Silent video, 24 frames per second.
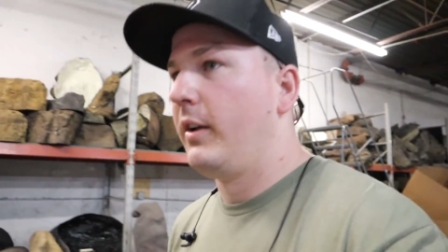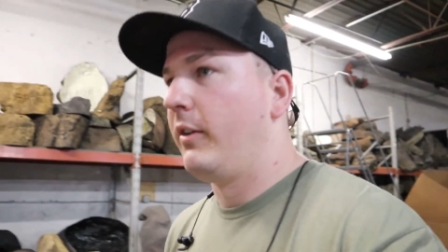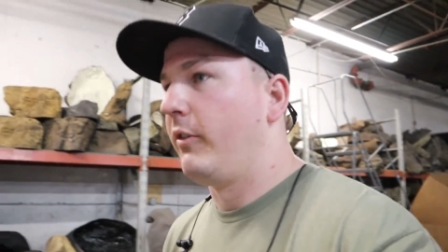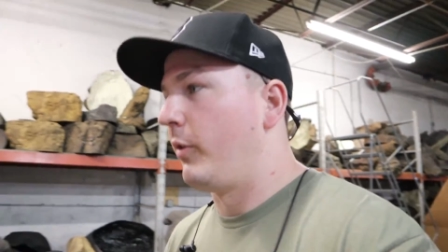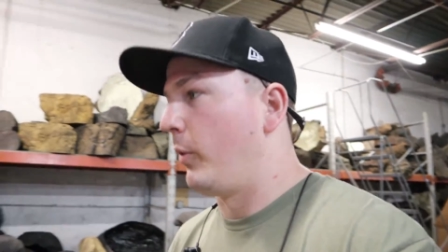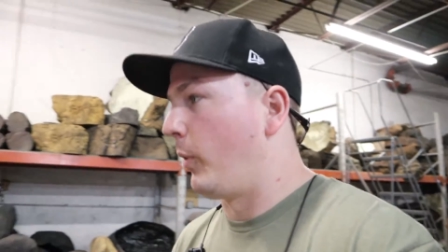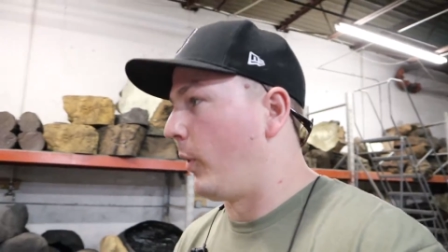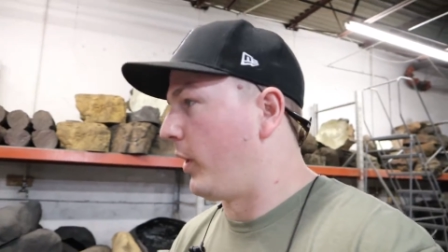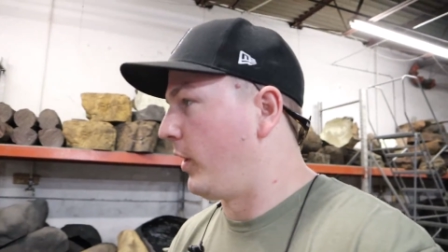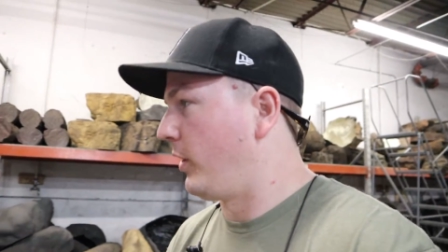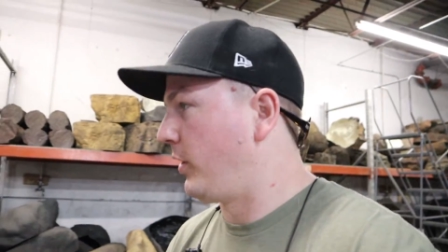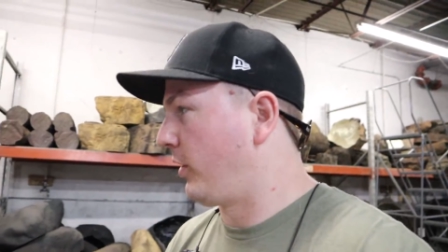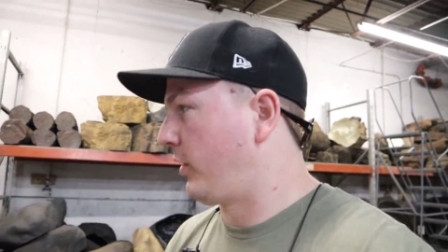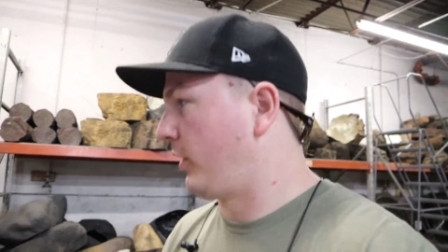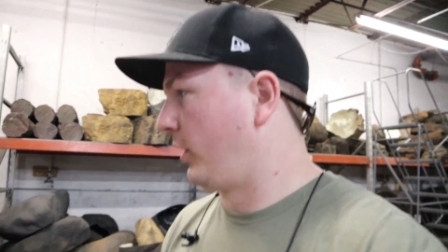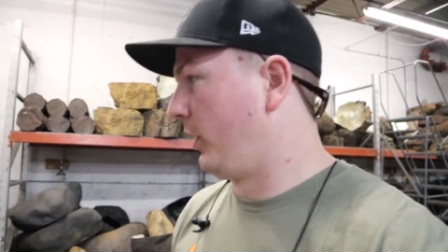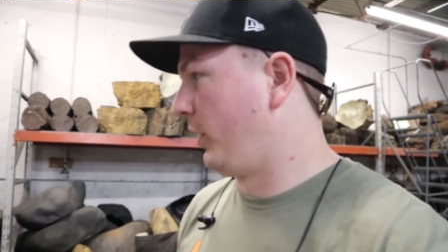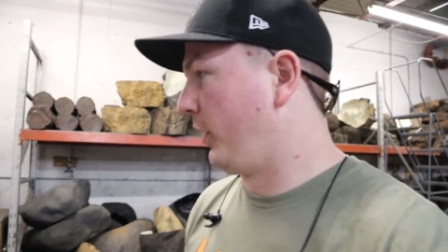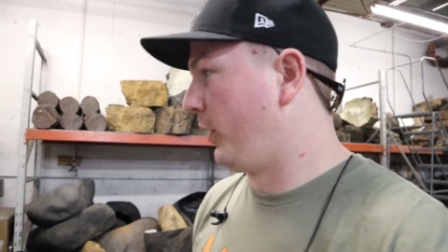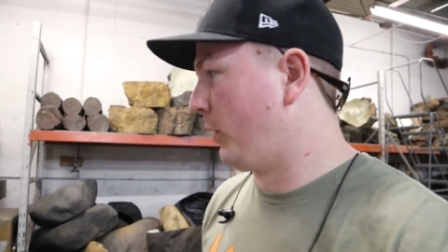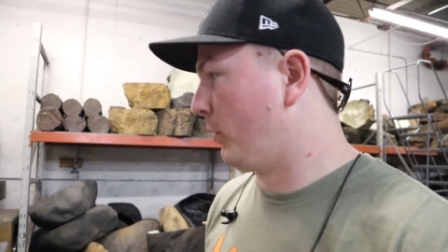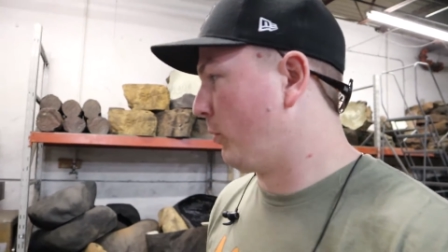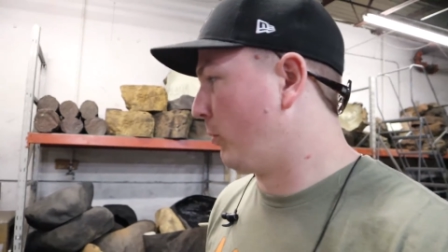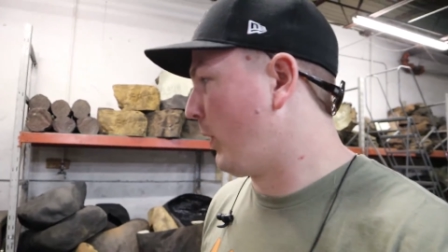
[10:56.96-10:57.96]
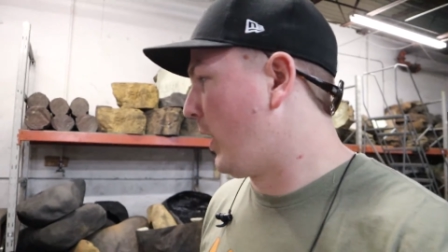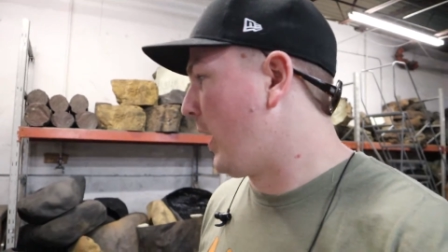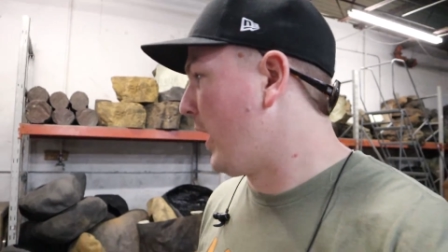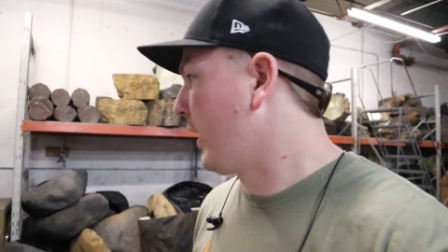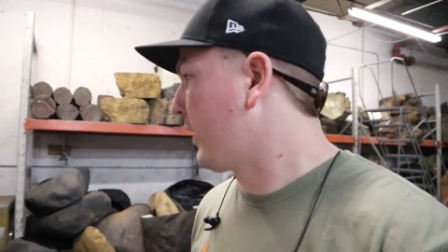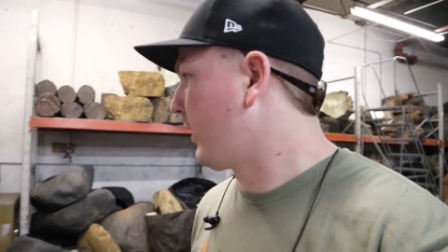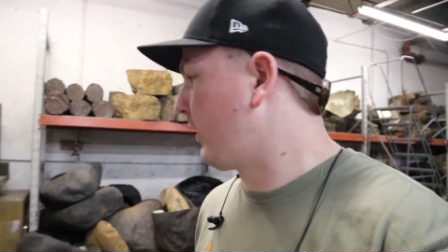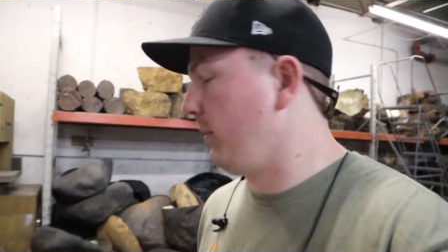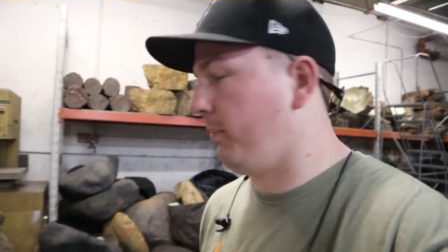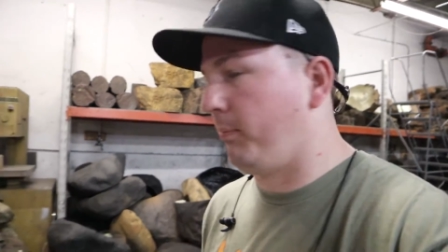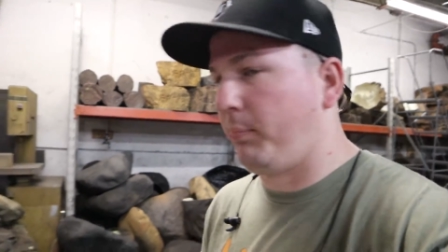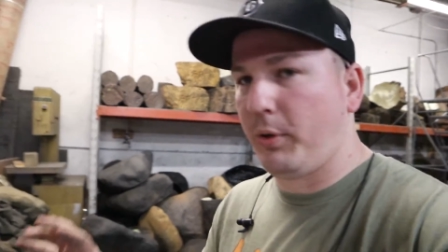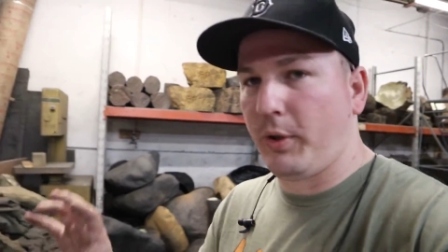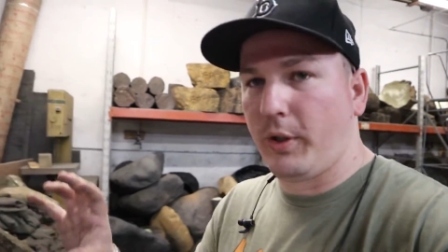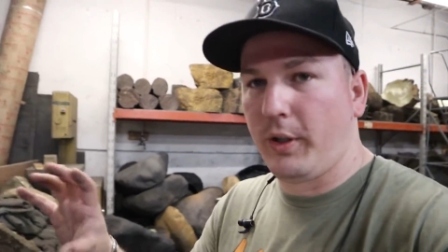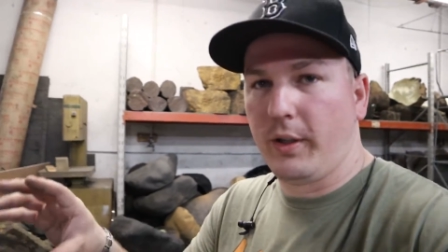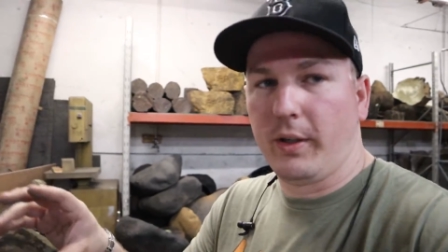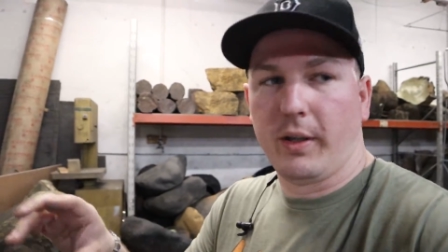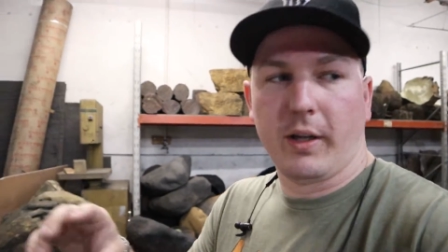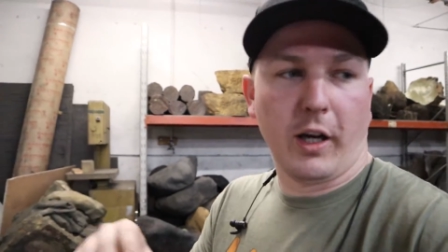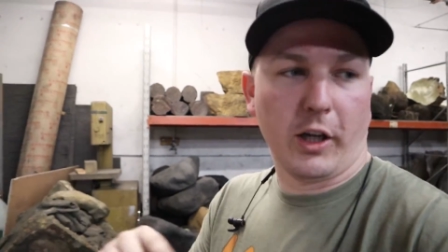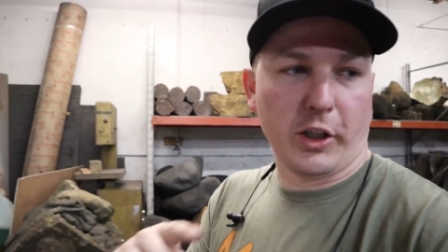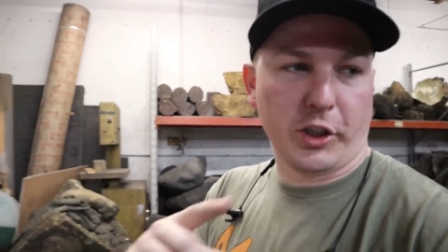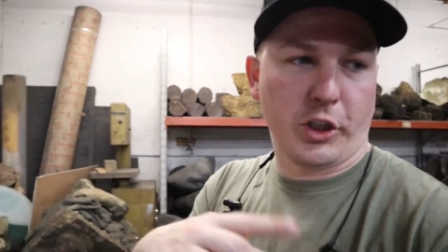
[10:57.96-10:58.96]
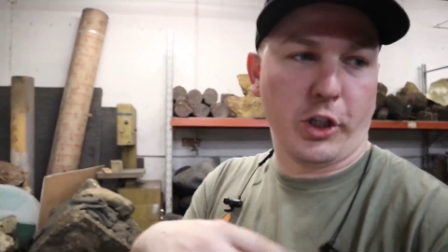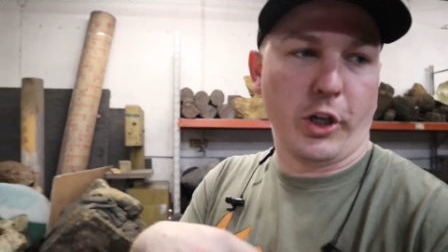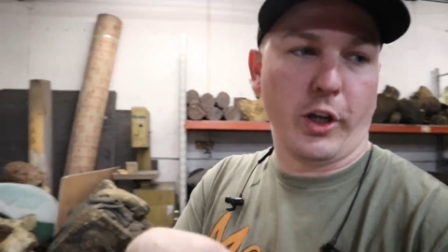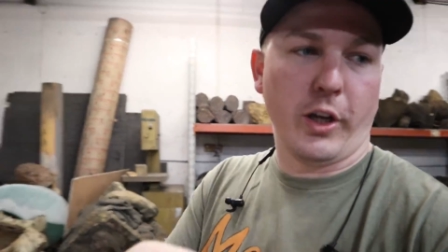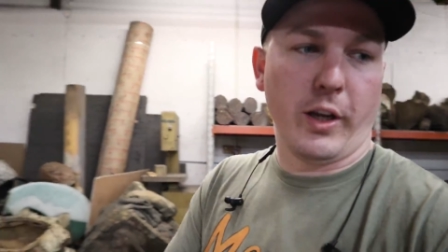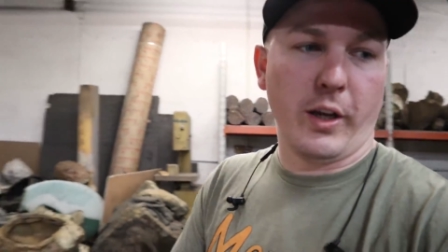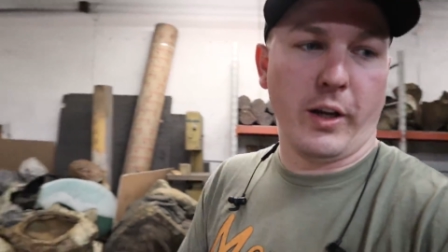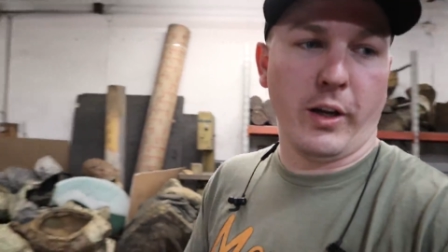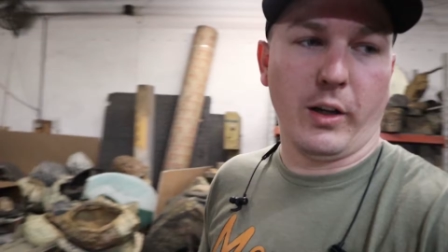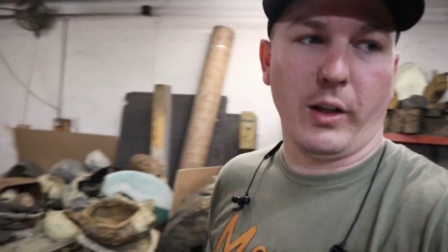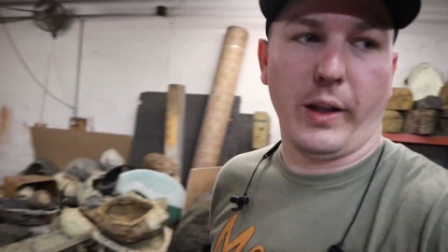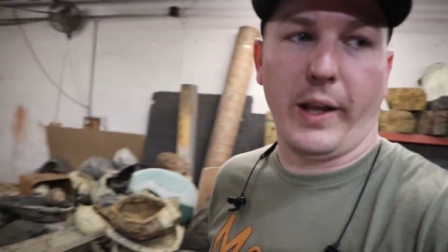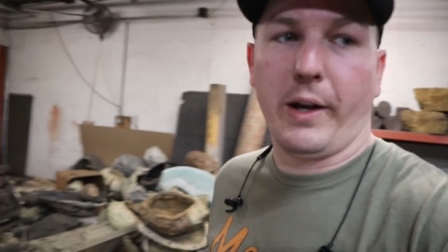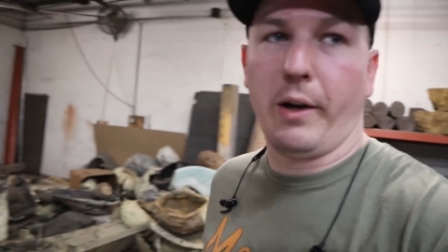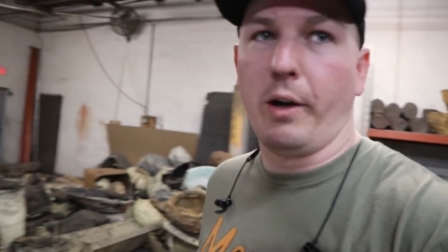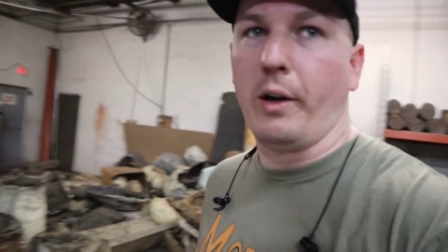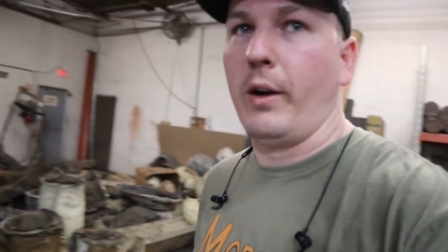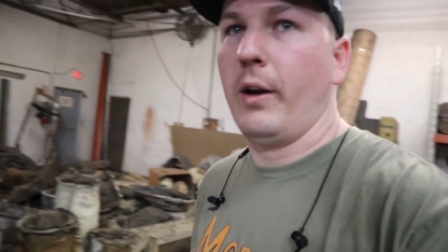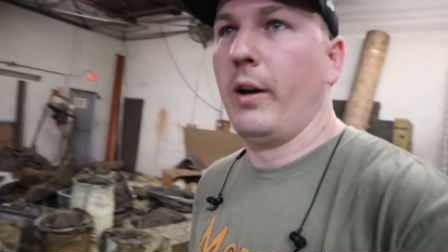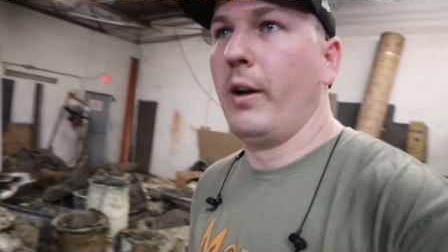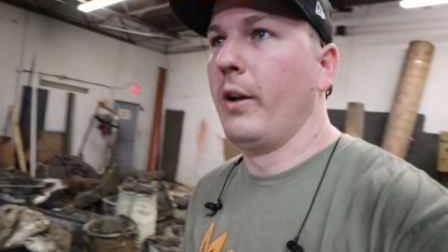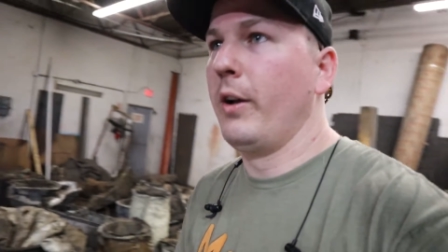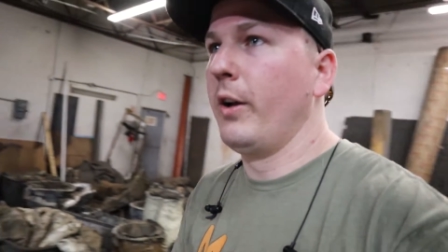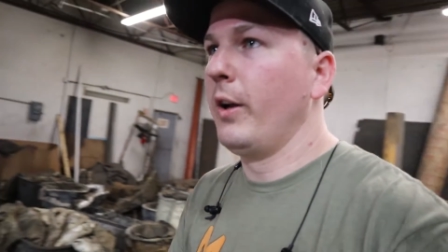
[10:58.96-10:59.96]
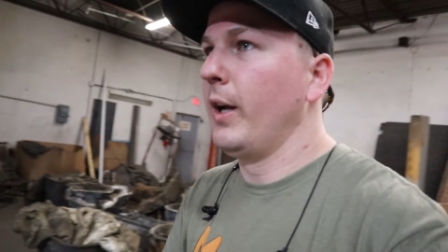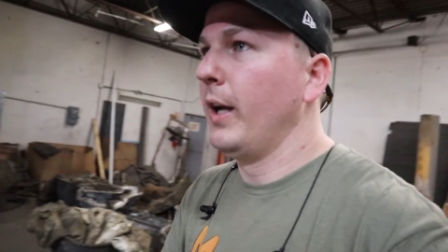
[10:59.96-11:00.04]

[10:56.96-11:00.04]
if you wanted just a little rock to put, I'll show you here later